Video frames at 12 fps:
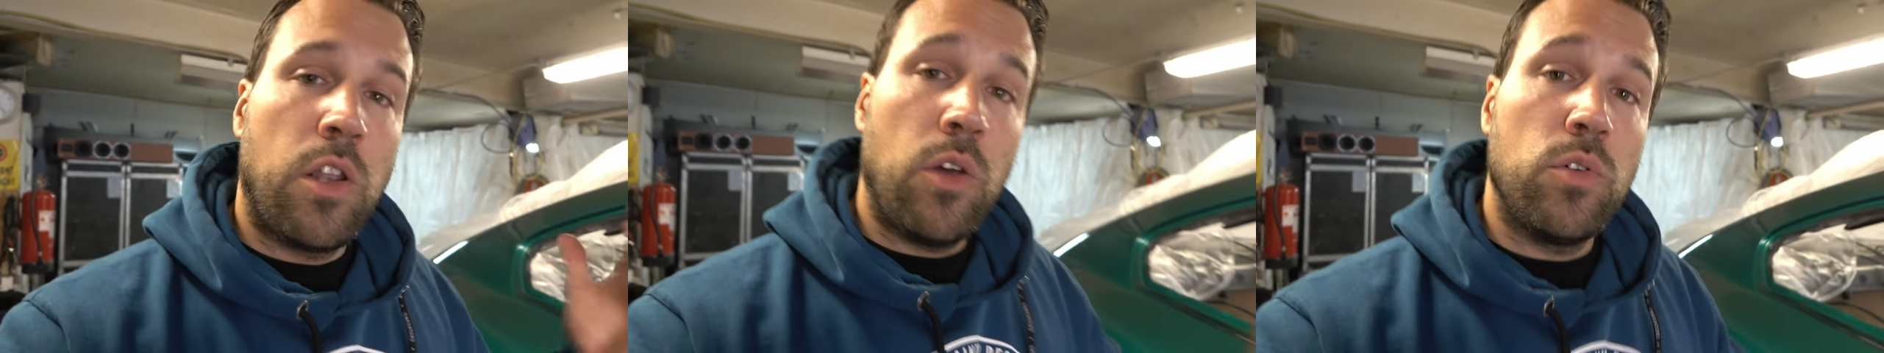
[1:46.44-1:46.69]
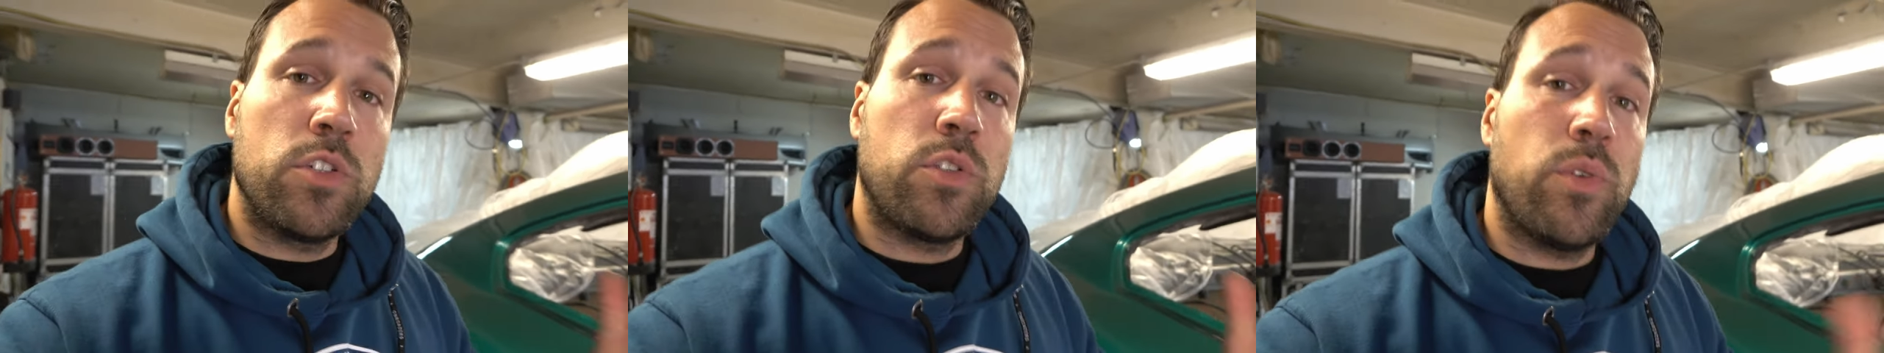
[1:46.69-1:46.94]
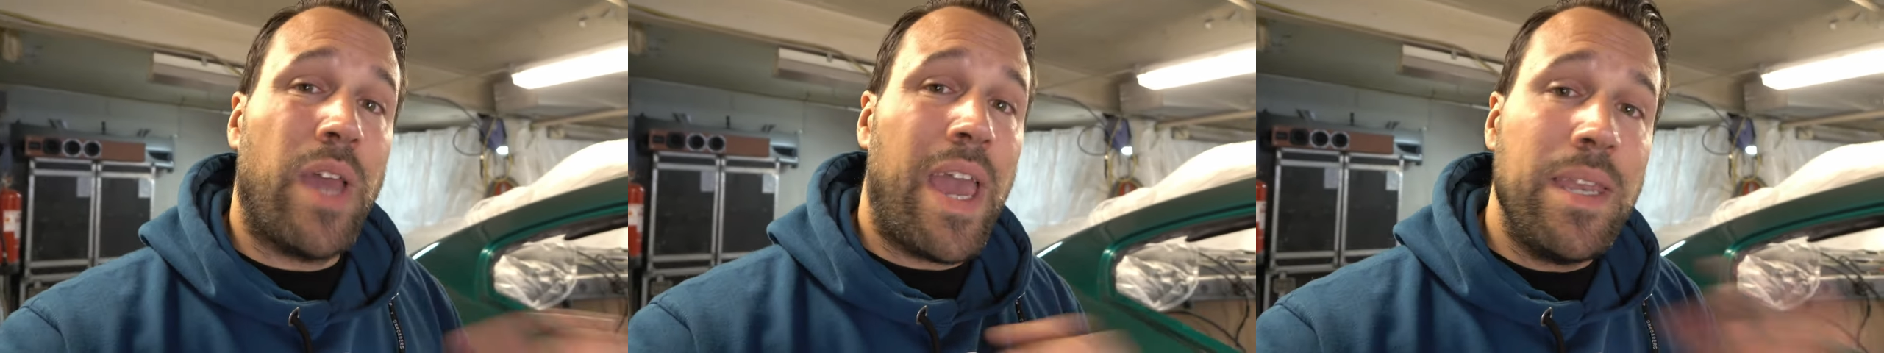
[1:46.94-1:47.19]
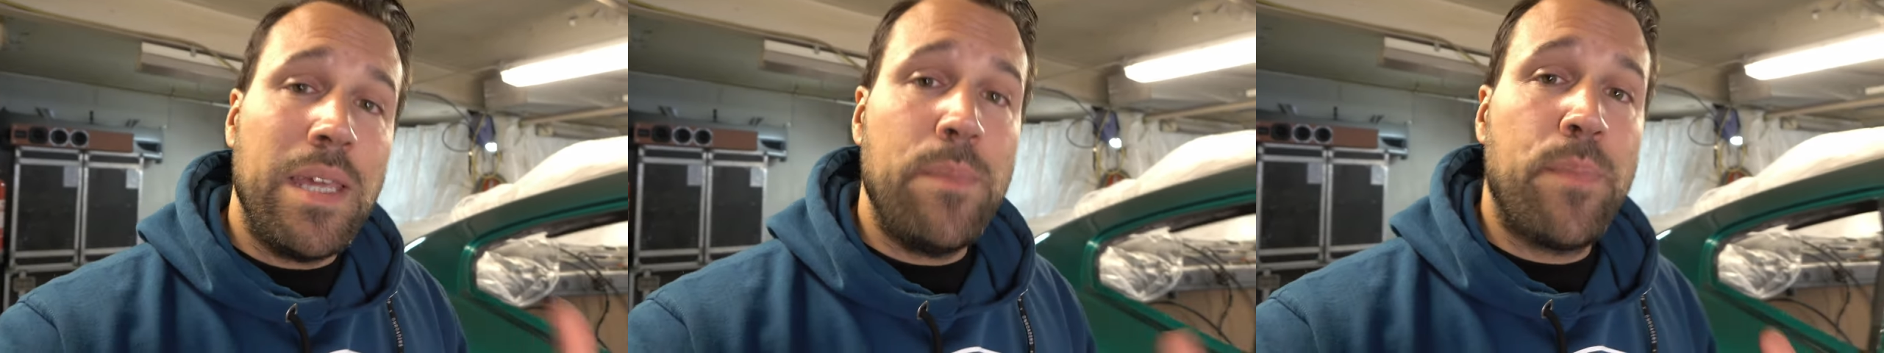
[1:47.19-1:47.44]
close to
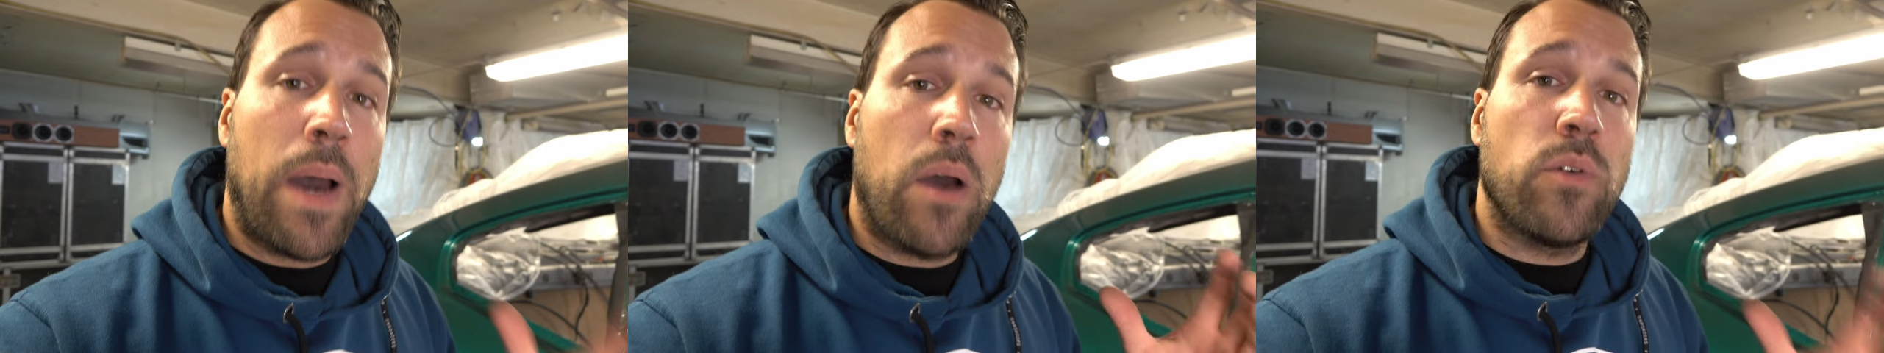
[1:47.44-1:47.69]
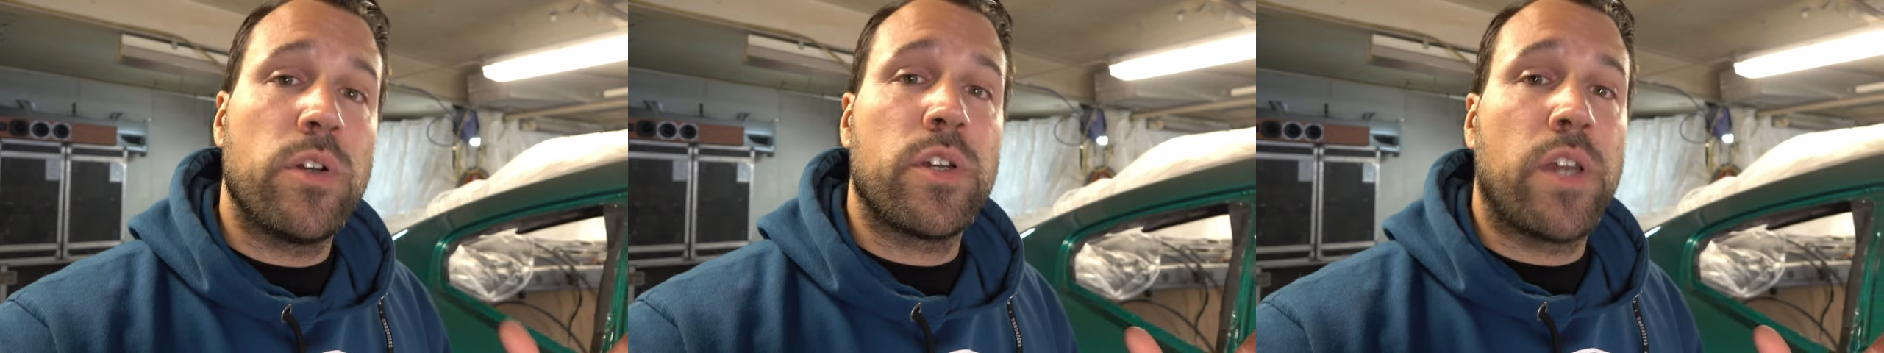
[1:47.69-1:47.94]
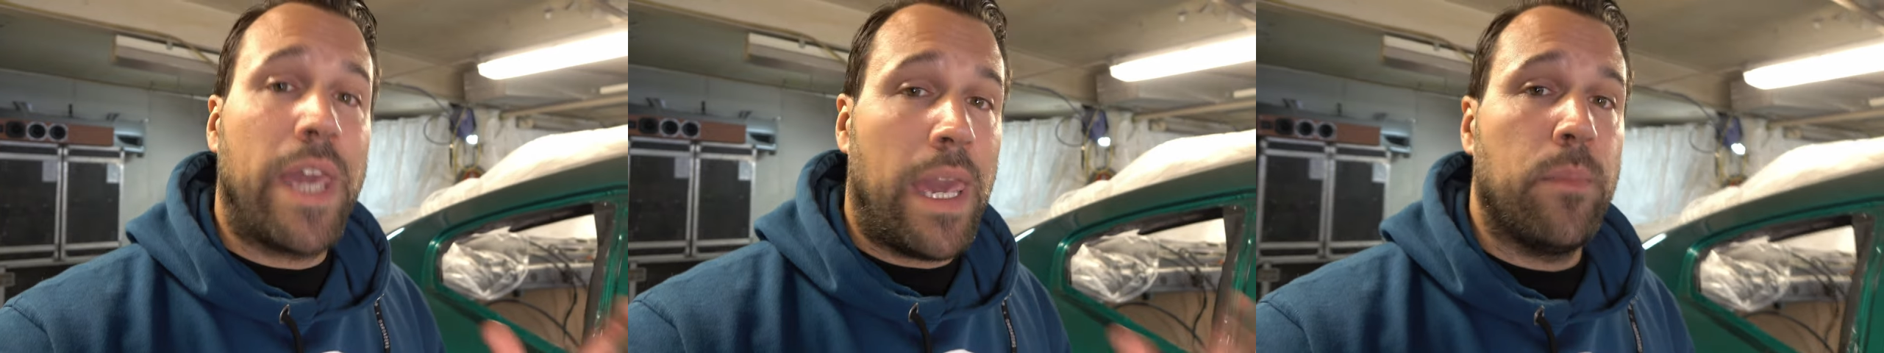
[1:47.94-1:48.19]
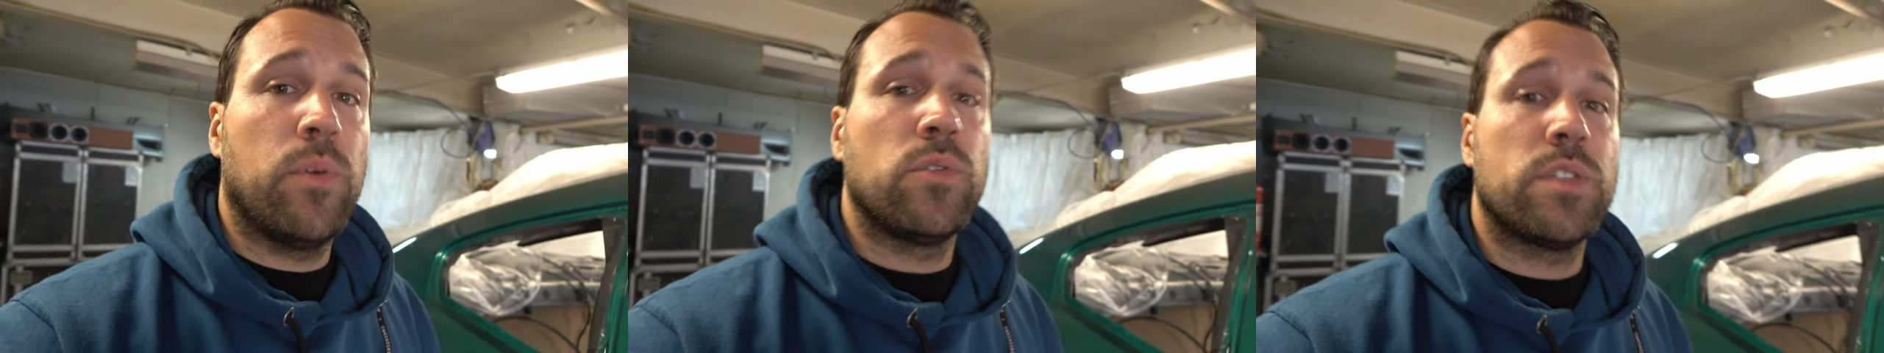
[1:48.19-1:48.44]
any power
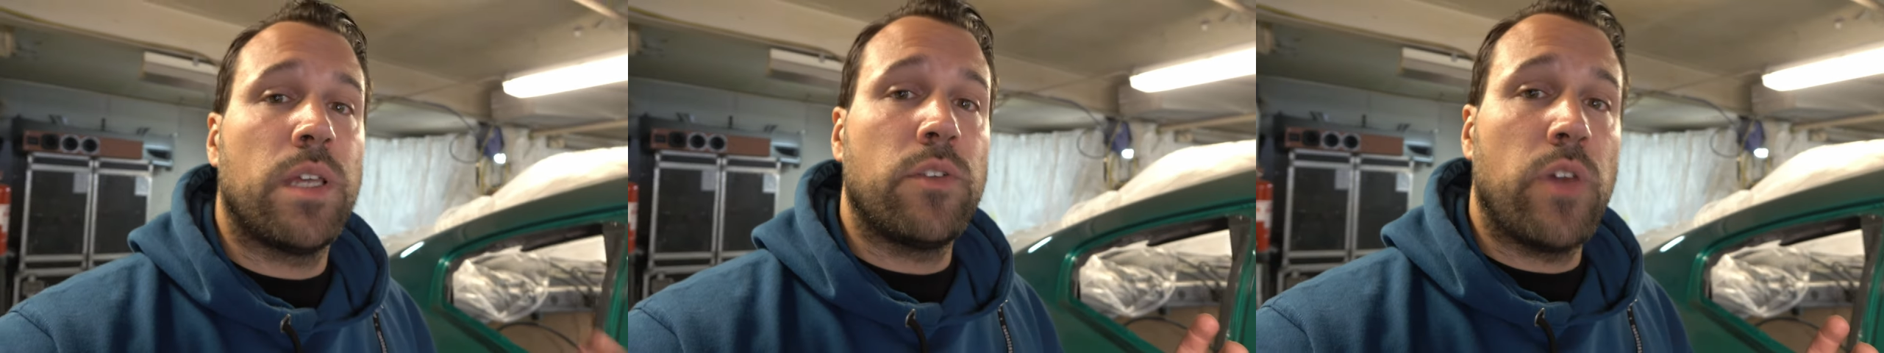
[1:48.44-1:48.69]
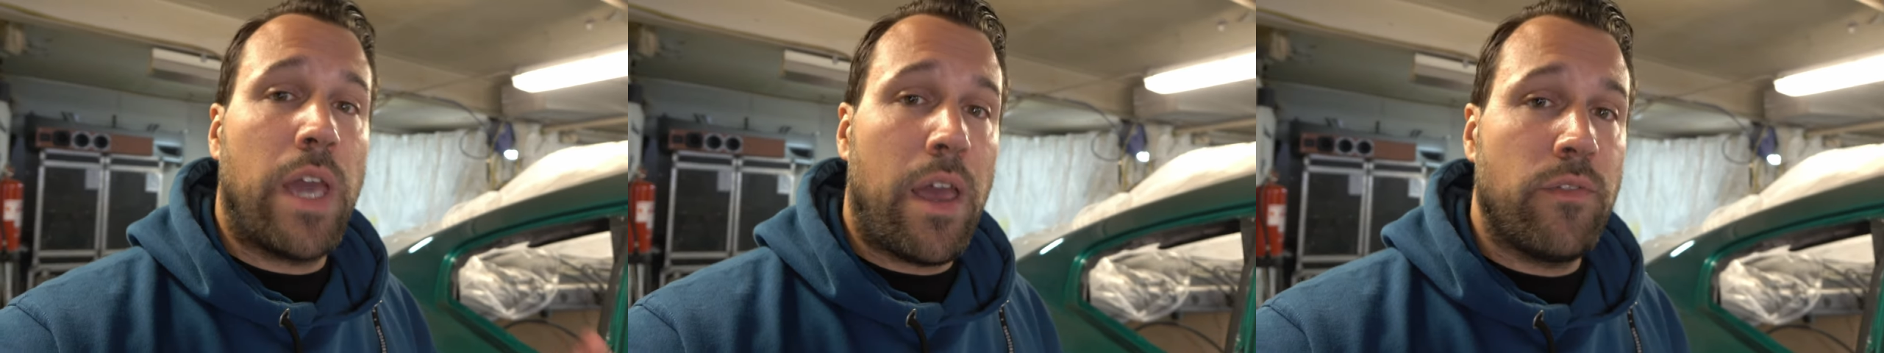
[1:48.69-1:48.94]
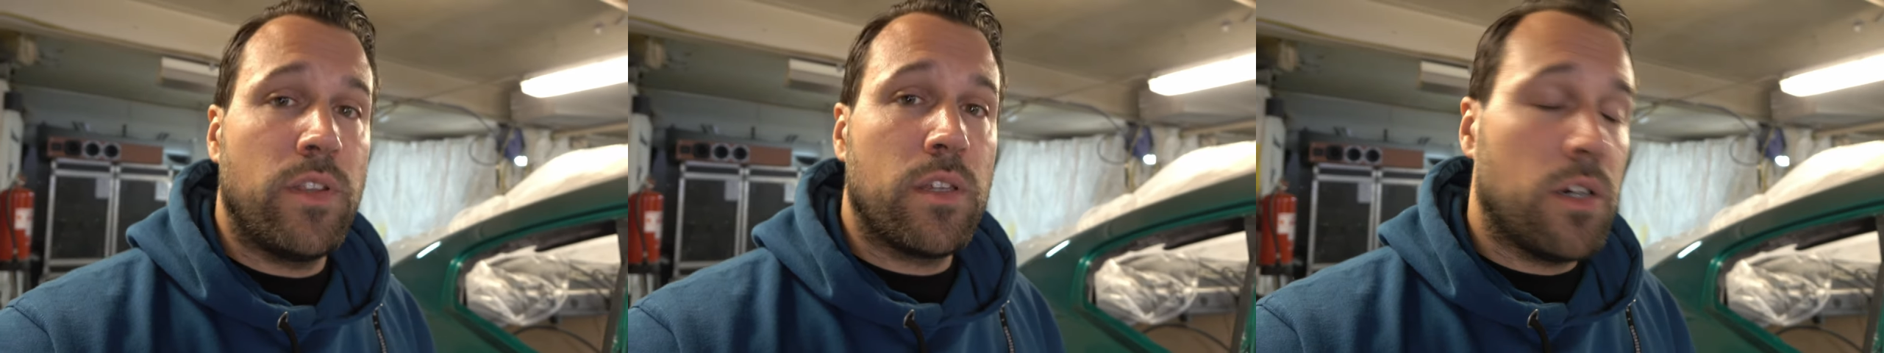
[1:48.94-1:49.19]
cables that you have in the